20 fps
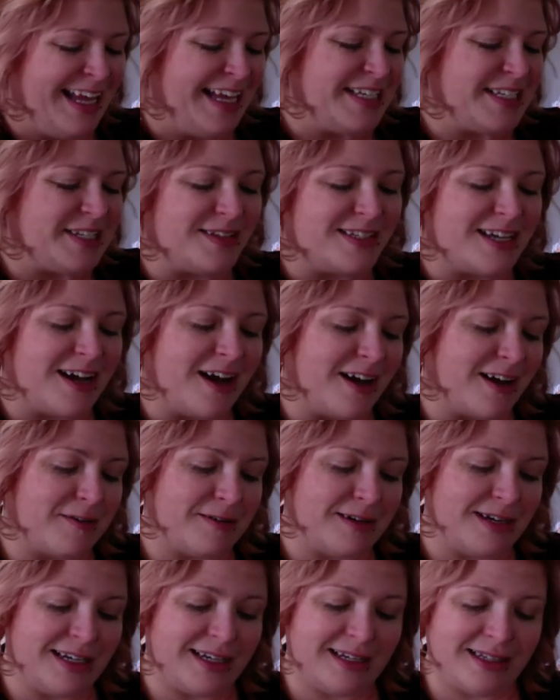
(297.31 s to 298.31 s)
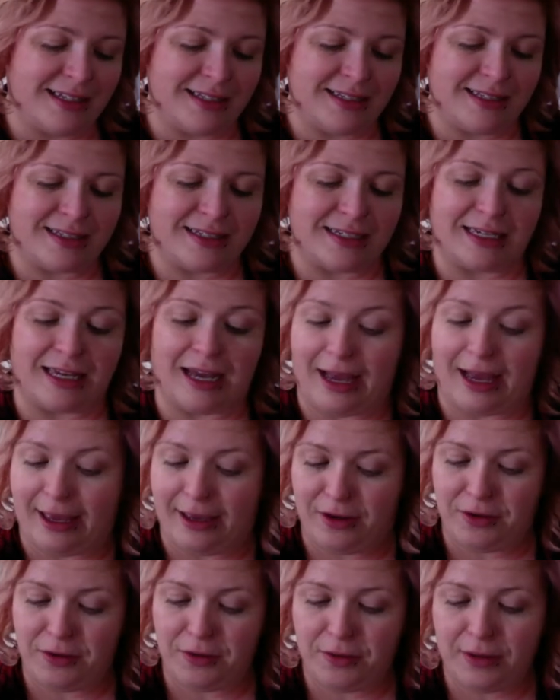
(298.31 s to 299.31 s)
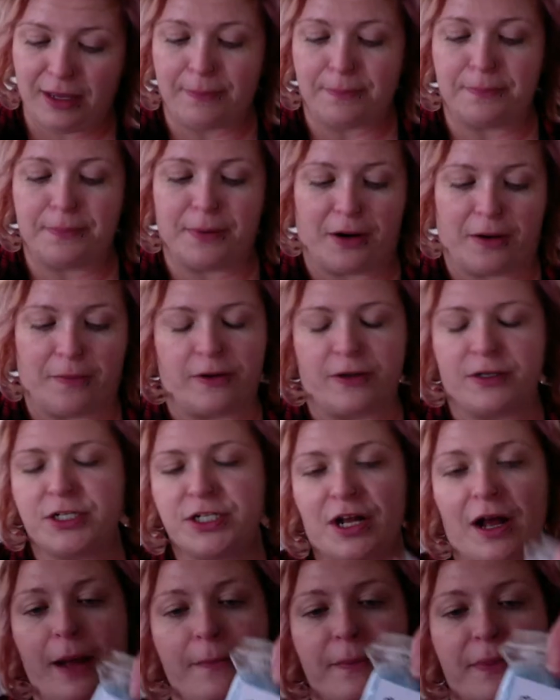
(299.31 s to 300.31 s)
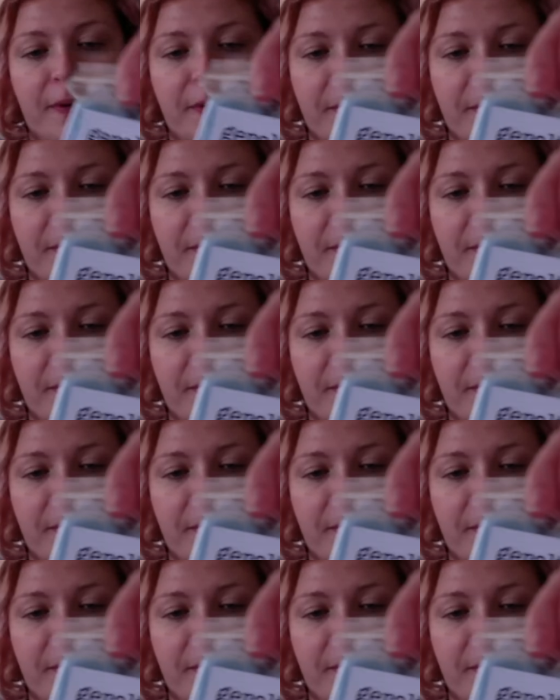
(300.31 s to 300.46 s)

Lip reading: So it's Aqua de Gallo in Barbershop.